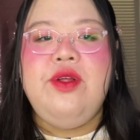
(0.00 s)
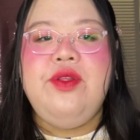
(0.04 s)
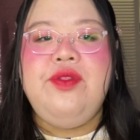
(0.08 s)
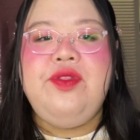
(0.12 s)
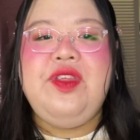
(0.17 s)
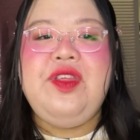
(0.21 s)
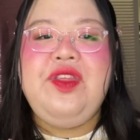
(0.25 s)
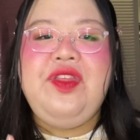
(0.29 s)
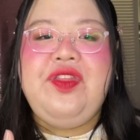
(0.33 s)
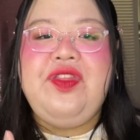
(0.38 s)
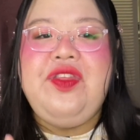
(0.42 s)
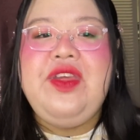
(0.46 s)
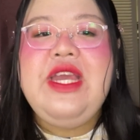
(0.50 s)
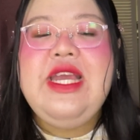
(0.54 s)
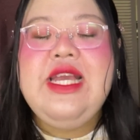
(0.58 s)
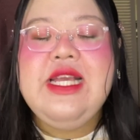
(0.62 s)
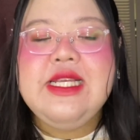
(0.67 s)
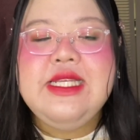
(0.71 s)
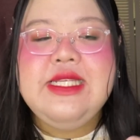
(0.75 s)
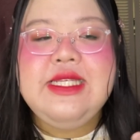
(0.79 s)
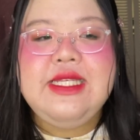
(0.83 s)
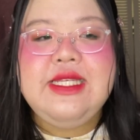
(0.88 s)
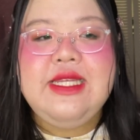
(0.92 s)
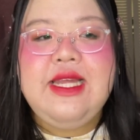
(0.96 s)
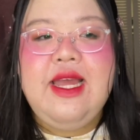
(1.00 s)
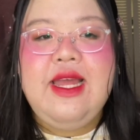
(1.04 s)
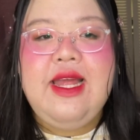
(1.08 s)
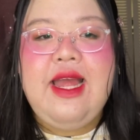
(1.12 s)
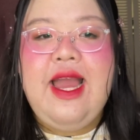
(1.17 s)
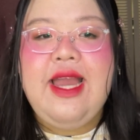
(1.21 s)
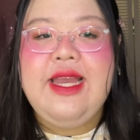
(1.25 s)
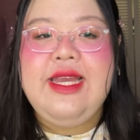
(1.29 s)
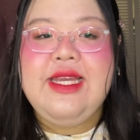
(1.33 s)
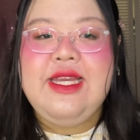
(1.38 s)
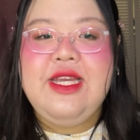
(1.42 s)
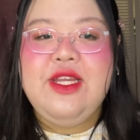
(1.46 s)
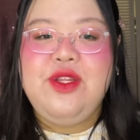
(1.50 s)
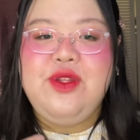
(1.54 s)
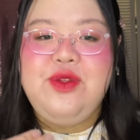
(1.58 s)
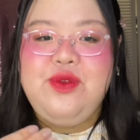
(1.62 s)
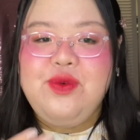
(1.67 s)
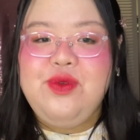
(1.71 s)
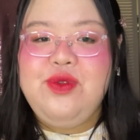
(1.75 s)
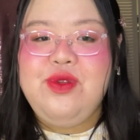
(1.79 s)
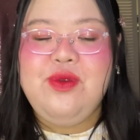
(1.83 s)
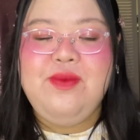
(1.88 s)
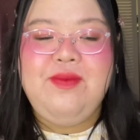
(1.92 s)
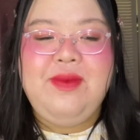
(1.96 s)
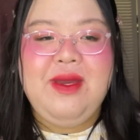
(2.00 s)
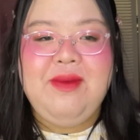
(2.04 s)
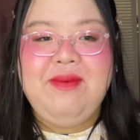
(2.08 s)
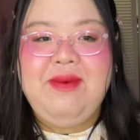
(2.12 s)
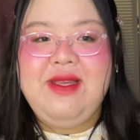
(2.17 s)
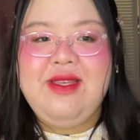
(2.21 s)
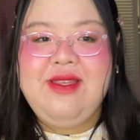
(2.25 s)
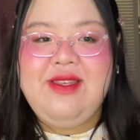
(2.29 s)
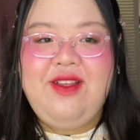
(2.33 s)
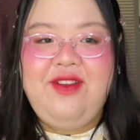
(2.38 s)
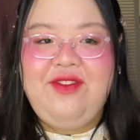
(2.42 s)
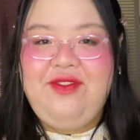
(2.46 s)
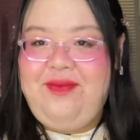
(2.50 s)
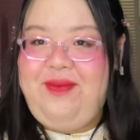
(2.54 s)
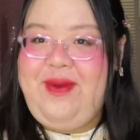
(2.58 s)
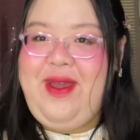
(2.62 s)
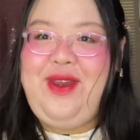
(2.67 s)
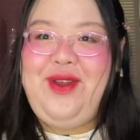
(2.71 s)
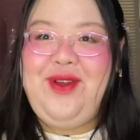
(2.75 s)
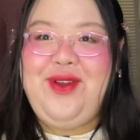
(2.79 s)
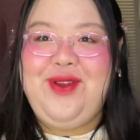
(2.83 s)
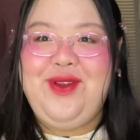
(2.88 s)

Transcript: the things that I can do to make myself better.